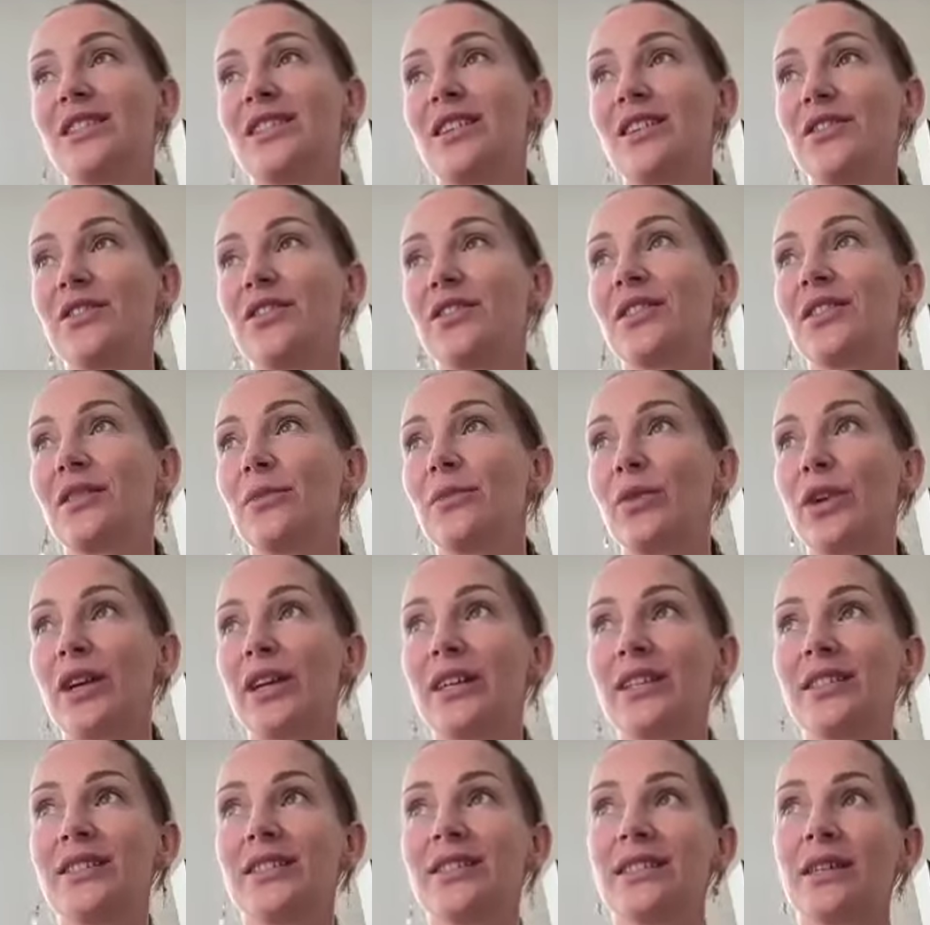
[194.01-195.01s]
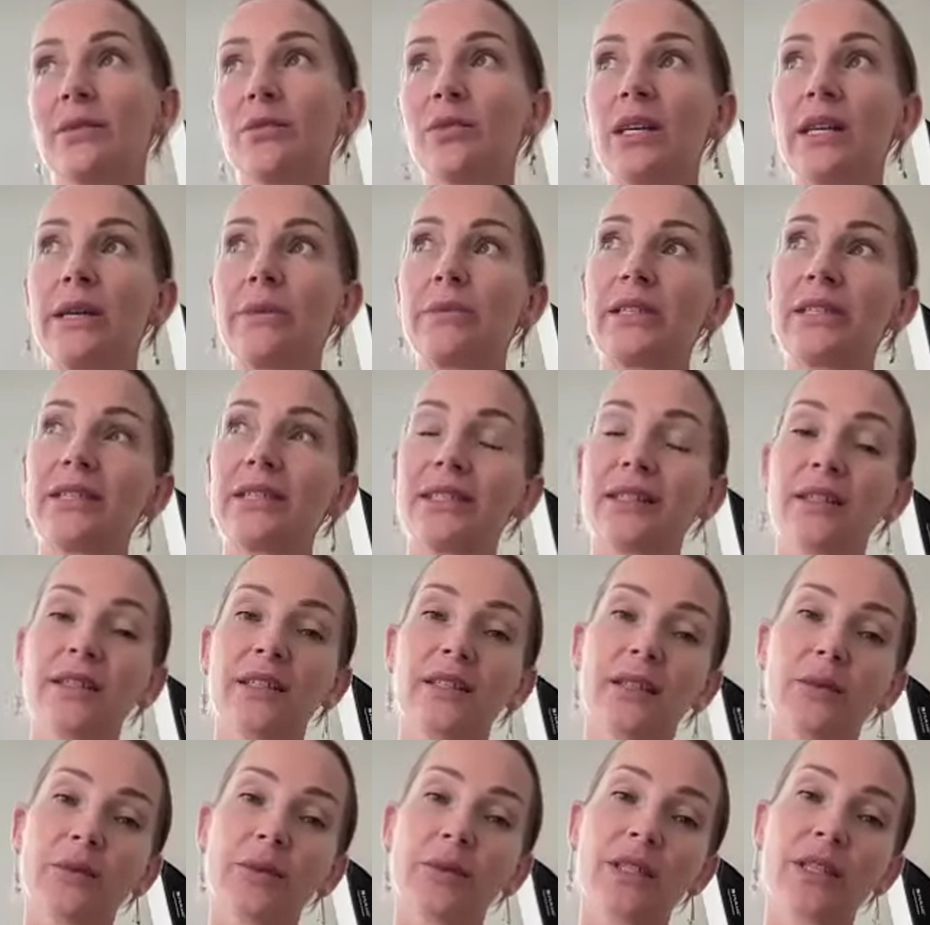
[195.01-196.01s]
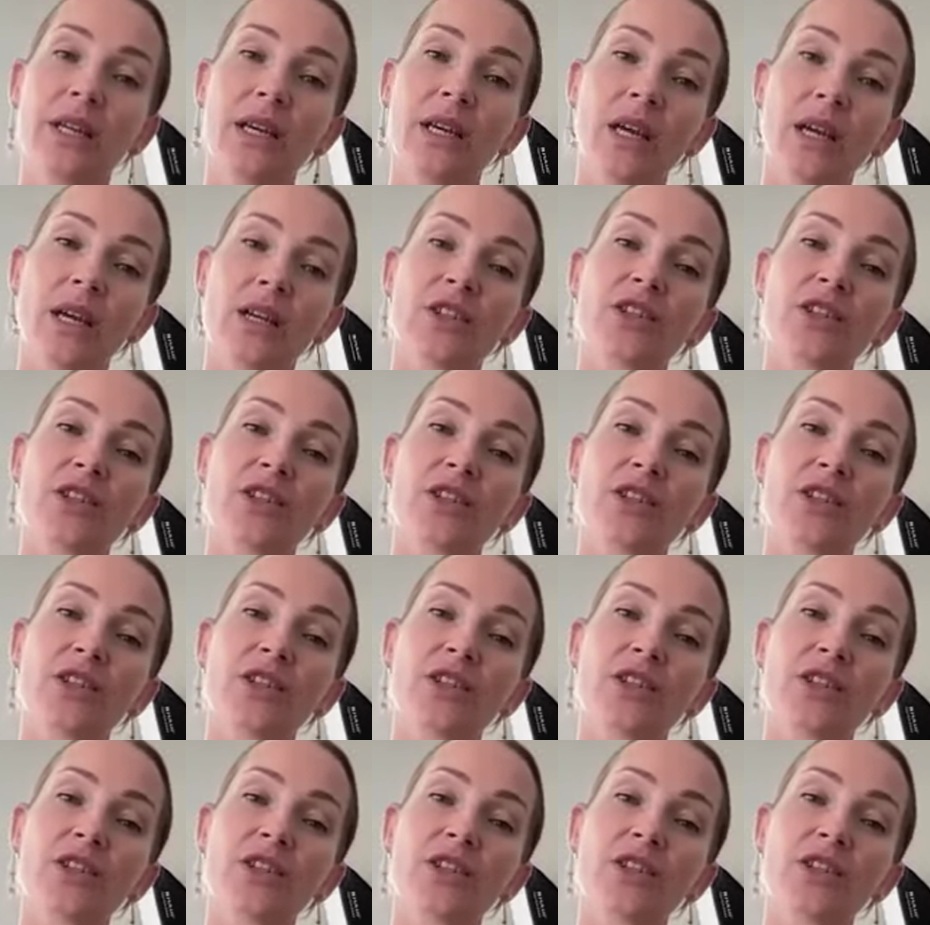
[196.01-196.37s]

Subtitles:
starting the practice, sometimes it's a little bit